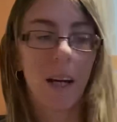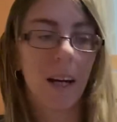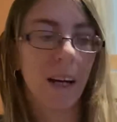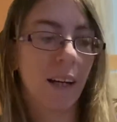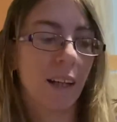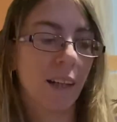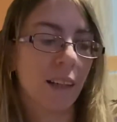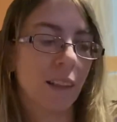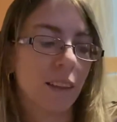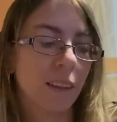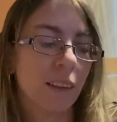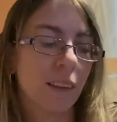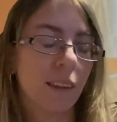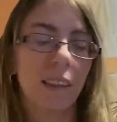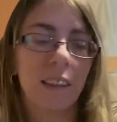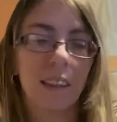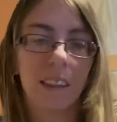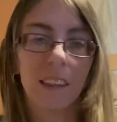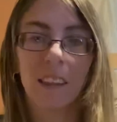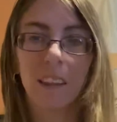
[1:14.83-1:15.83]
and
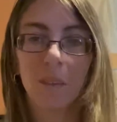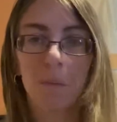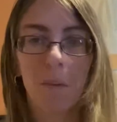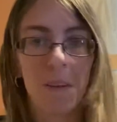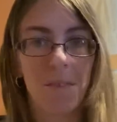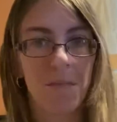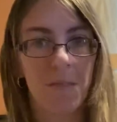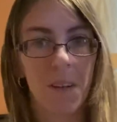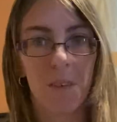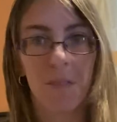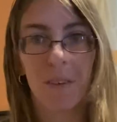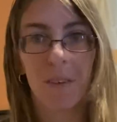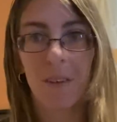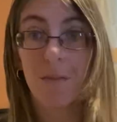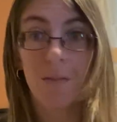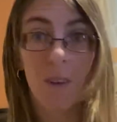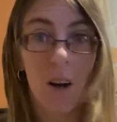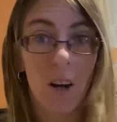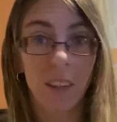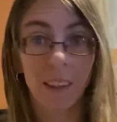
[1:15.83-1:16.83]
this is my favorite
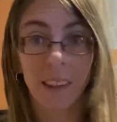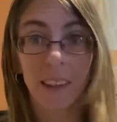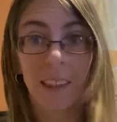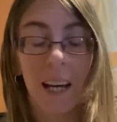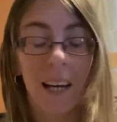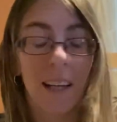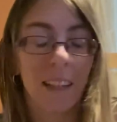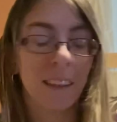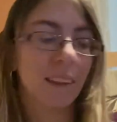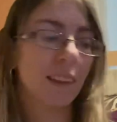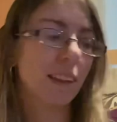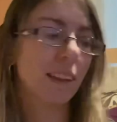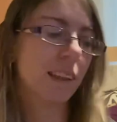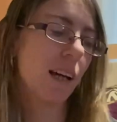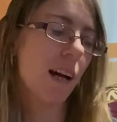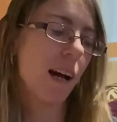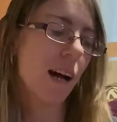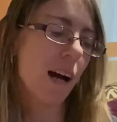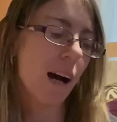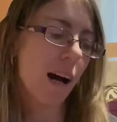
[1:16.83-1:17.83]
fall scent.
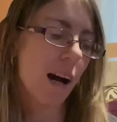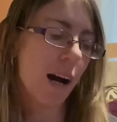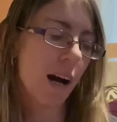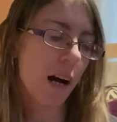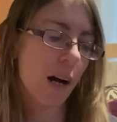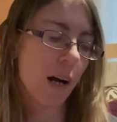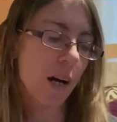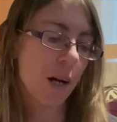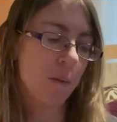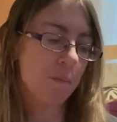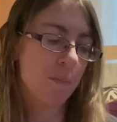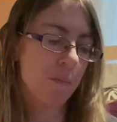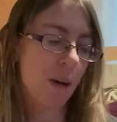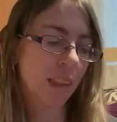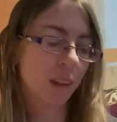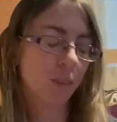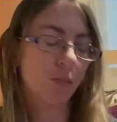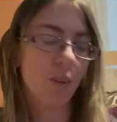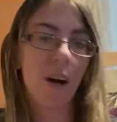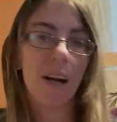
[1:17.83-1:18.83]
Um,
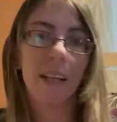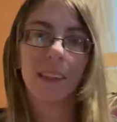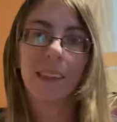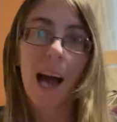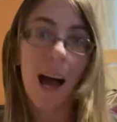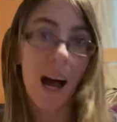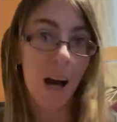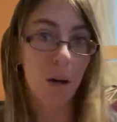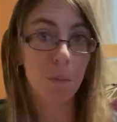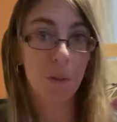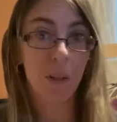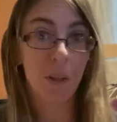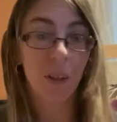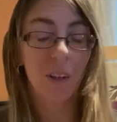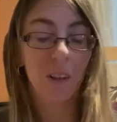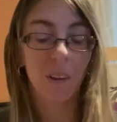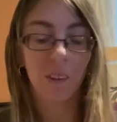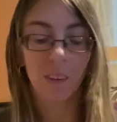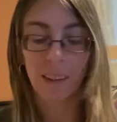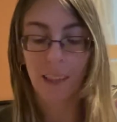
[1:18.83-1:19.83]
as far as apple
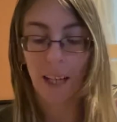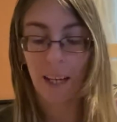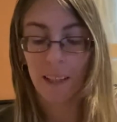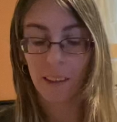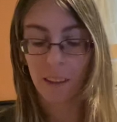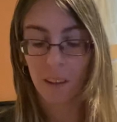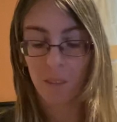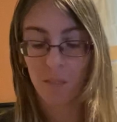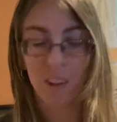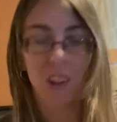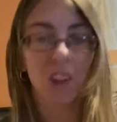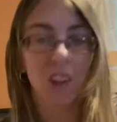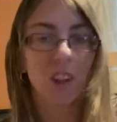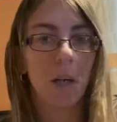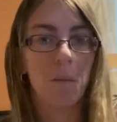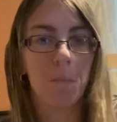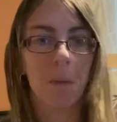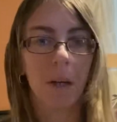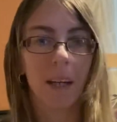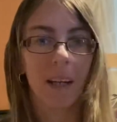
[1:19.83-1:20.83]
goes, I love the
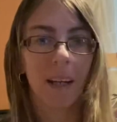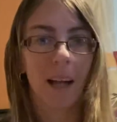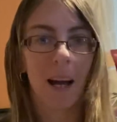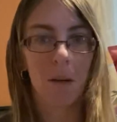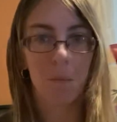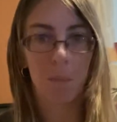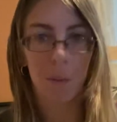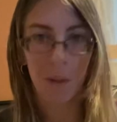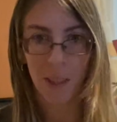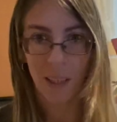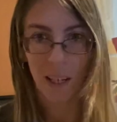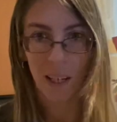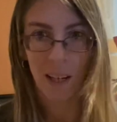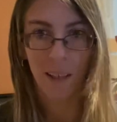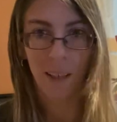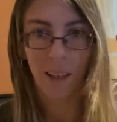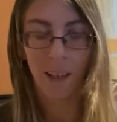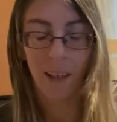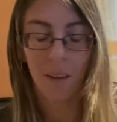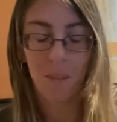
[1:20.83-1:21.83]
Champagne Apple and
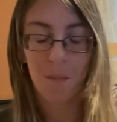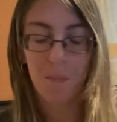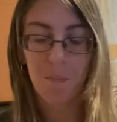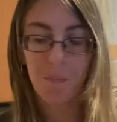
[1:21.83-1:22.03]
Honey.